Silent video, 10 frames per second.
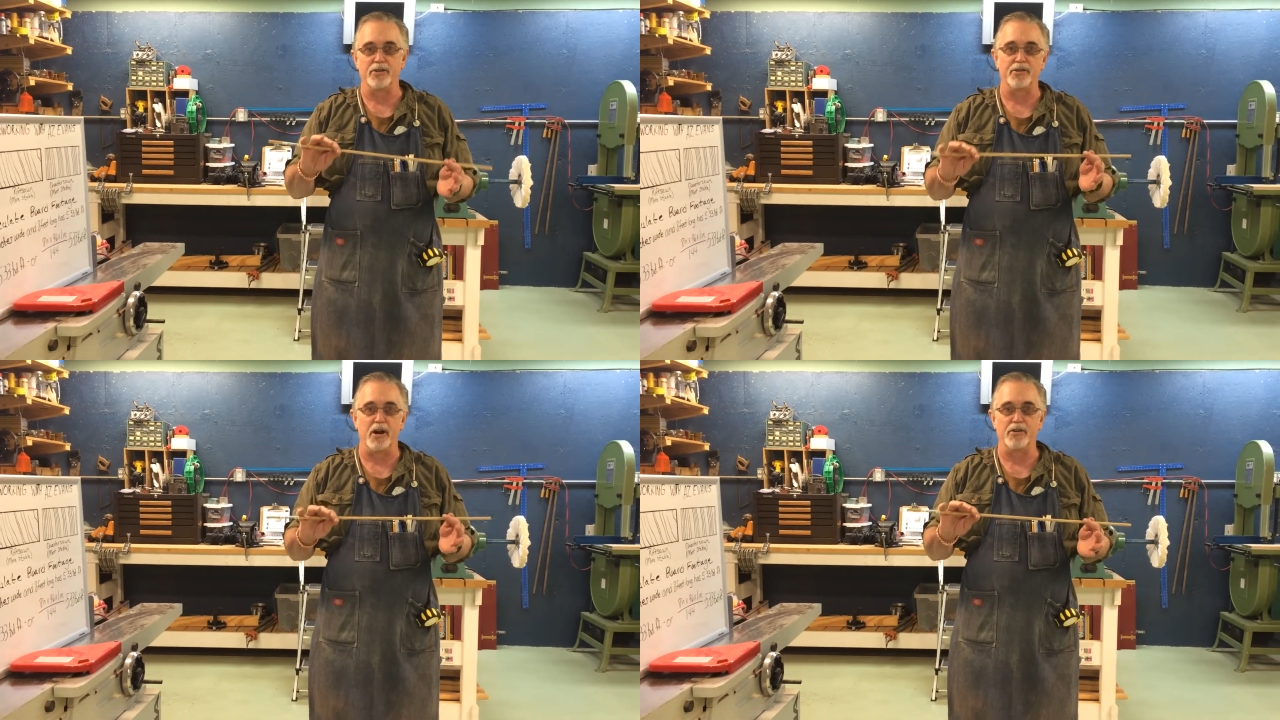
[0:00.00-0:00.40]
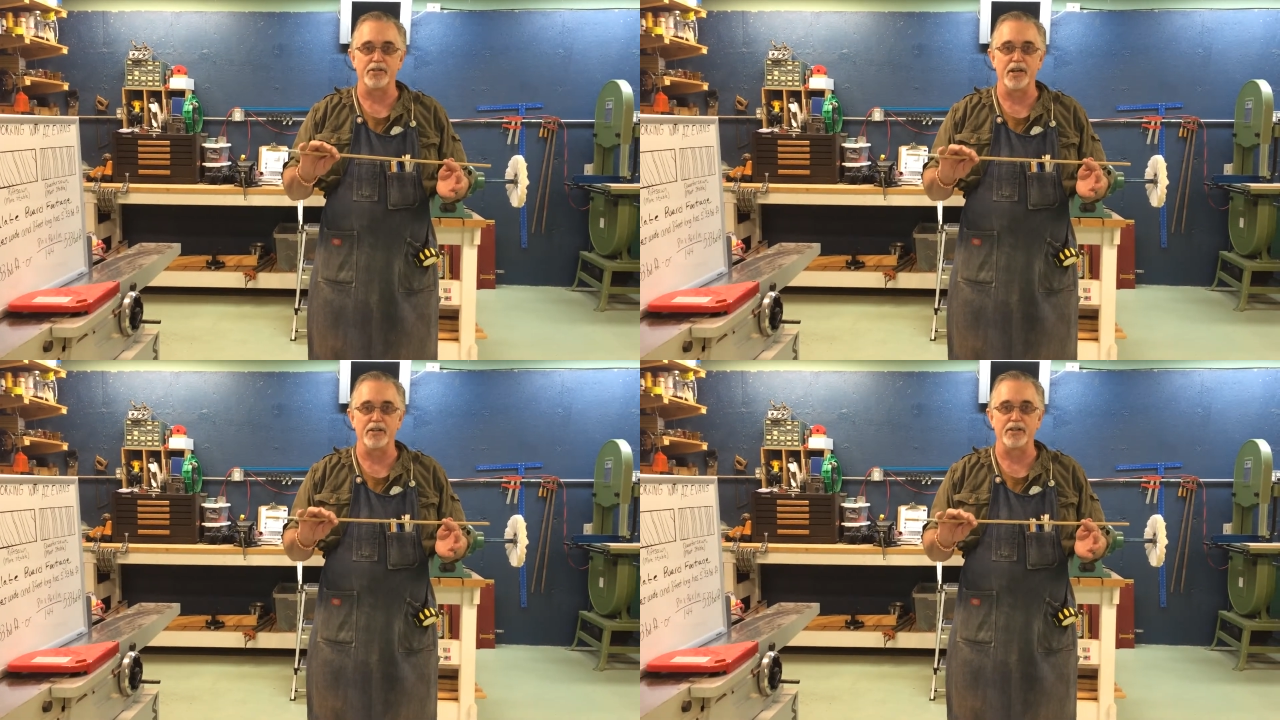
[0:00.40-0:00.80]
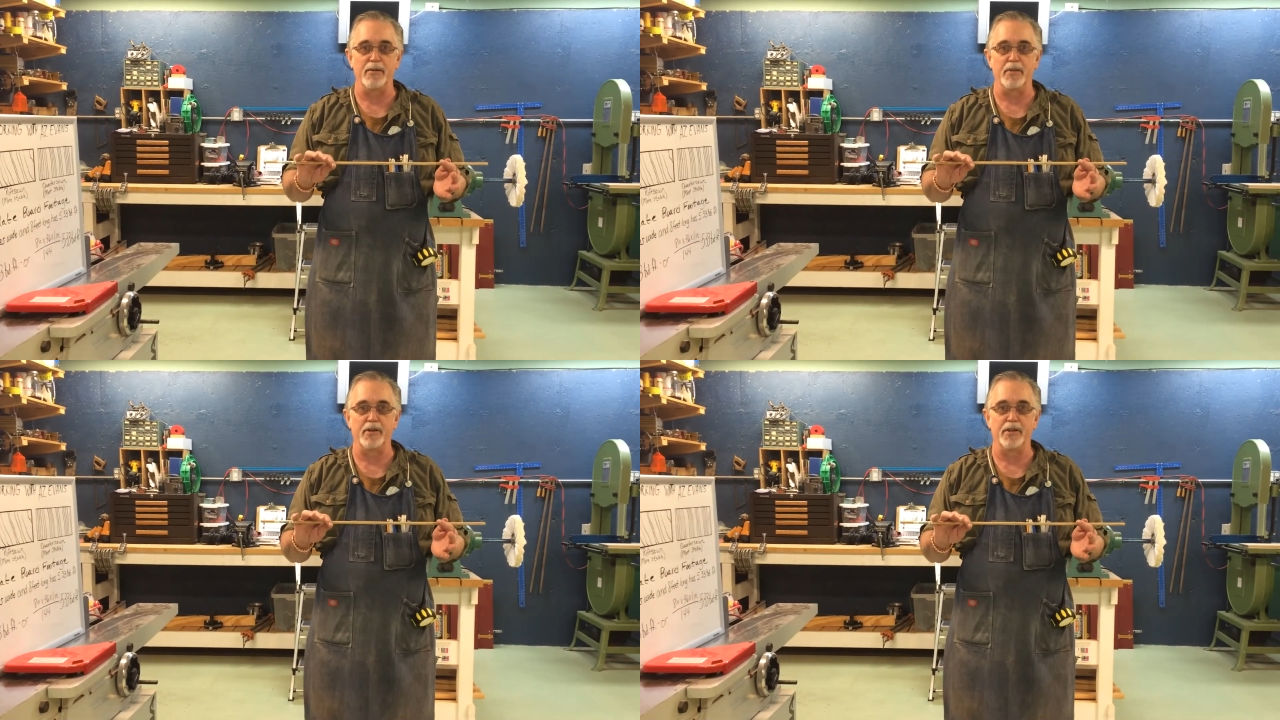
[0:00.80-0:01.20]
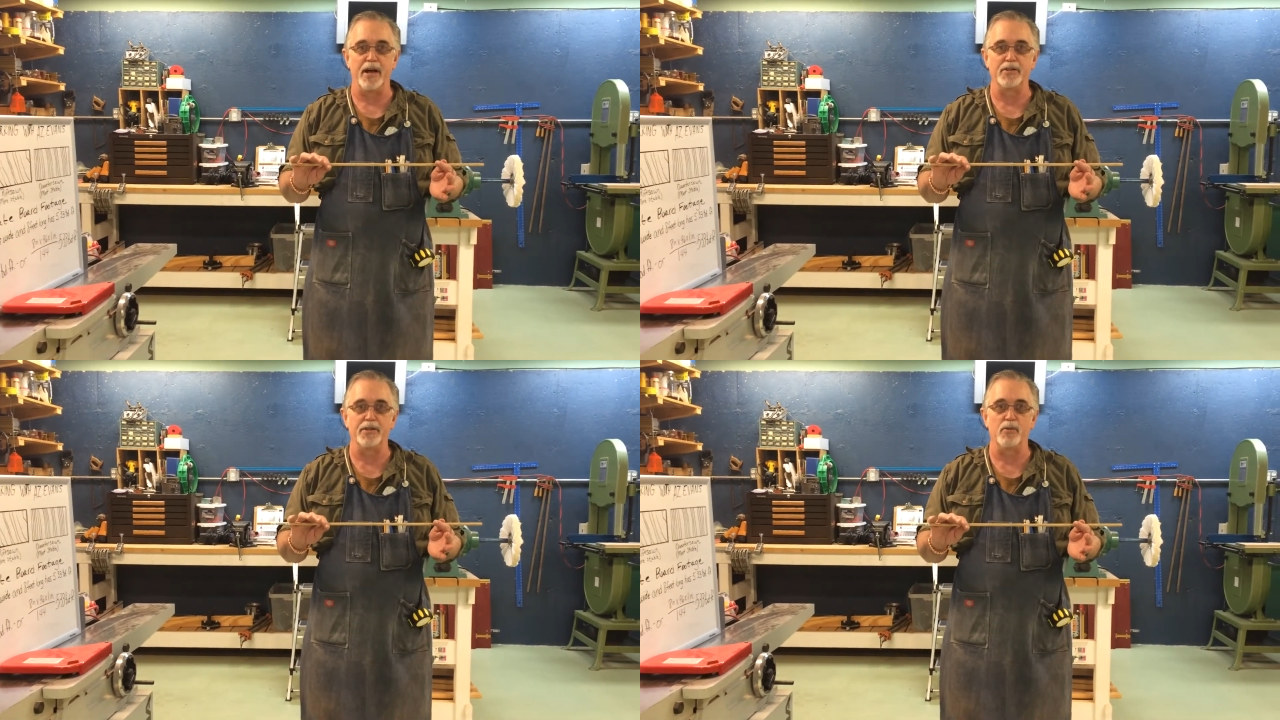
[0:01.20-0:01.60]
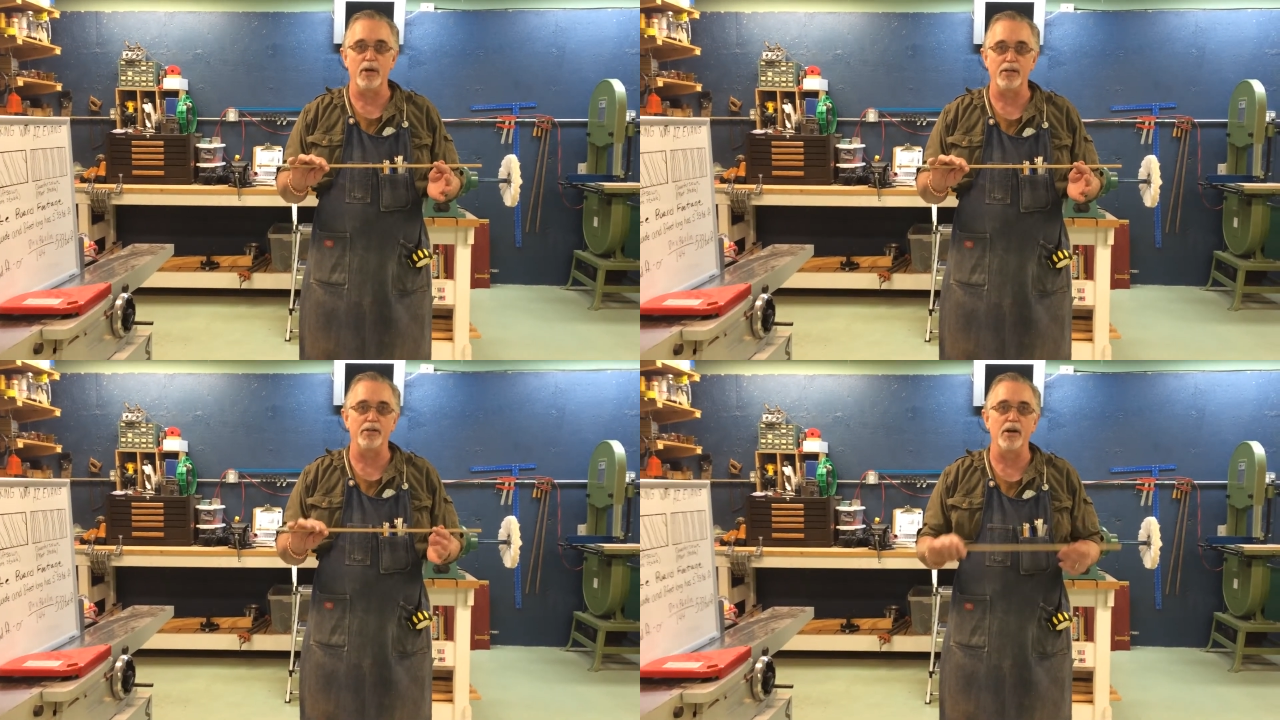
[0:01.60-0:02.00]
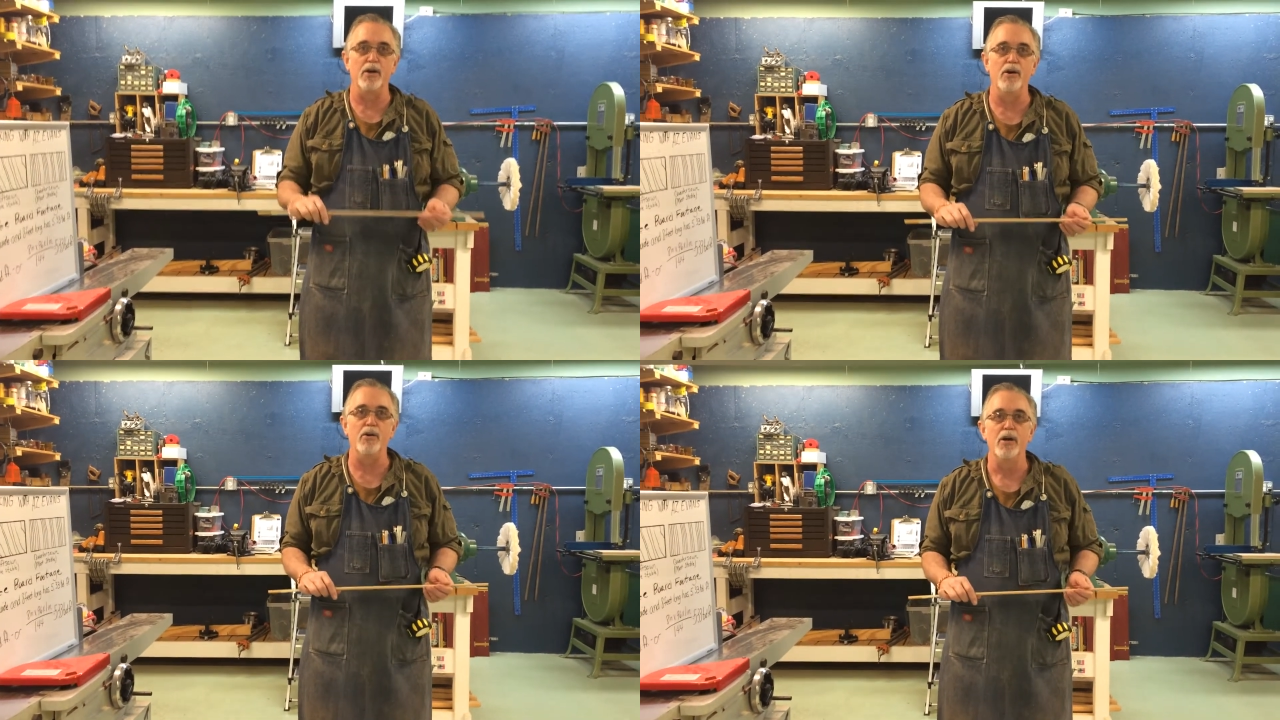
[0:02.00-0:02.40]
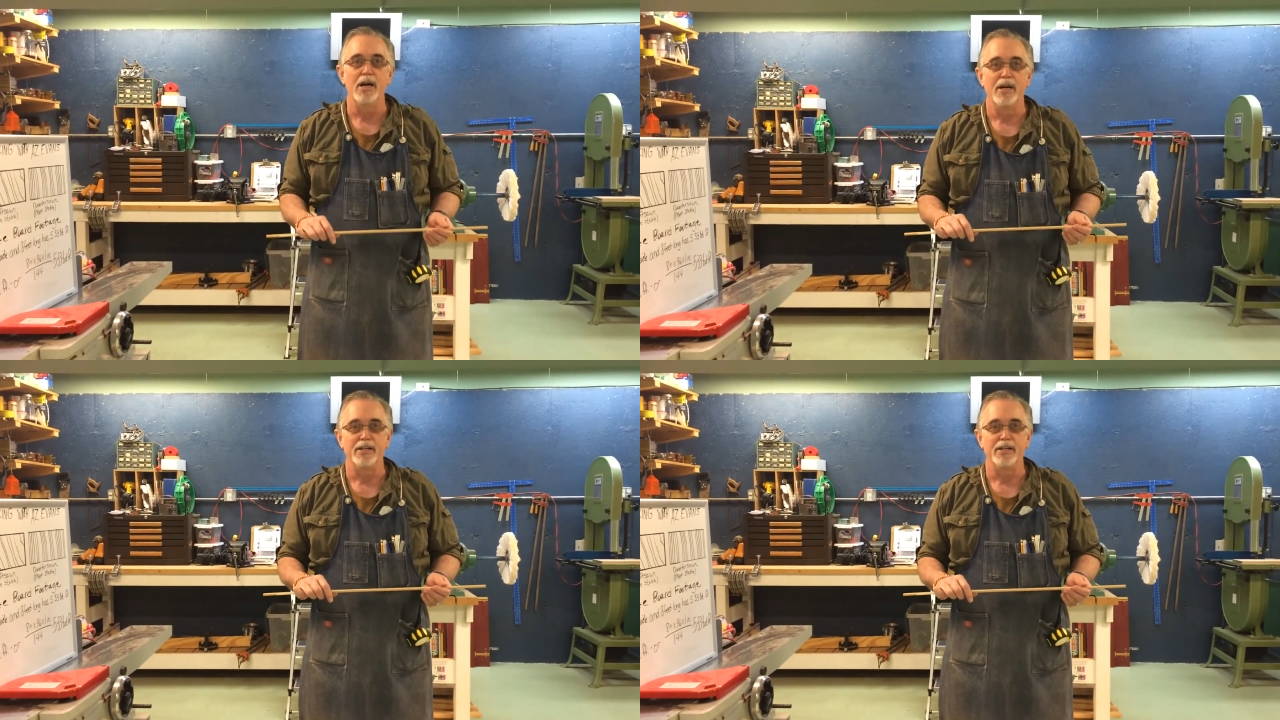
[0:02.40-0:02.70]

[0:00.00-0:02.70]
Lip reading: will start seeing some of the things that we do